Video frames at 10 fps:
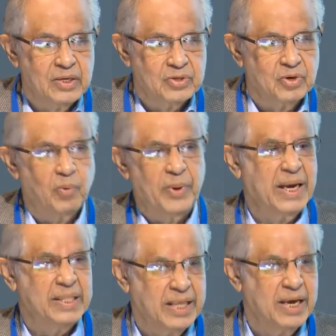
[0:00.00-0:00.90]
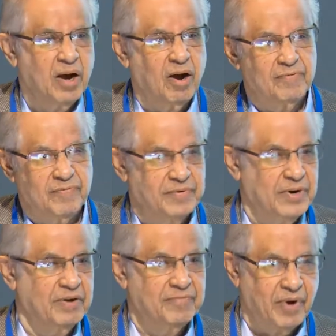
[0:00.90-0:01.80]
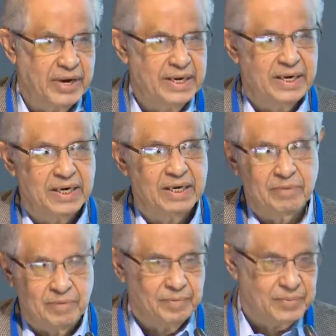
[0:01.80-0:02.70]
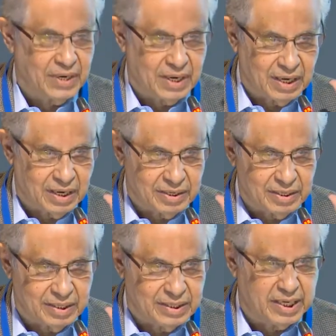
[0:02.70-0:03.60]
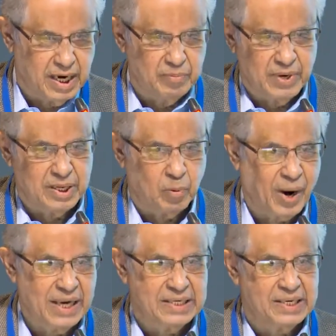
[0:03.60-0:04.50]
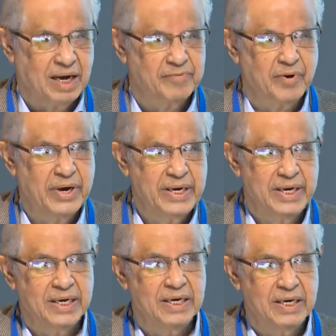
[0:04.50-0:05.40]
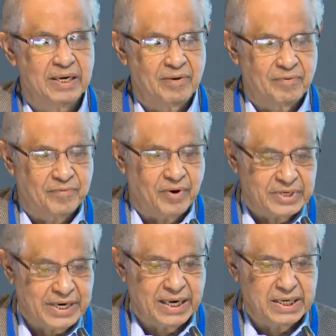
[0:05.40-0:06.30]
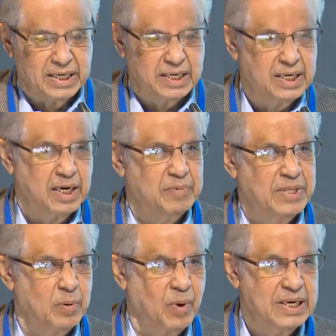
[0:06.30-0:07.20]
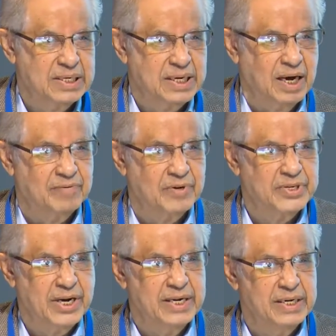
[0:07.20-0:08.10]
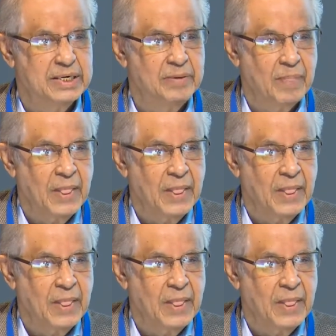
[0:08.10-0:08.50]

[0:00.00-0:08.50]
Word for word: So we can think of, uh, for India, uh, determine the Y star for India for China, determine the Y star for China.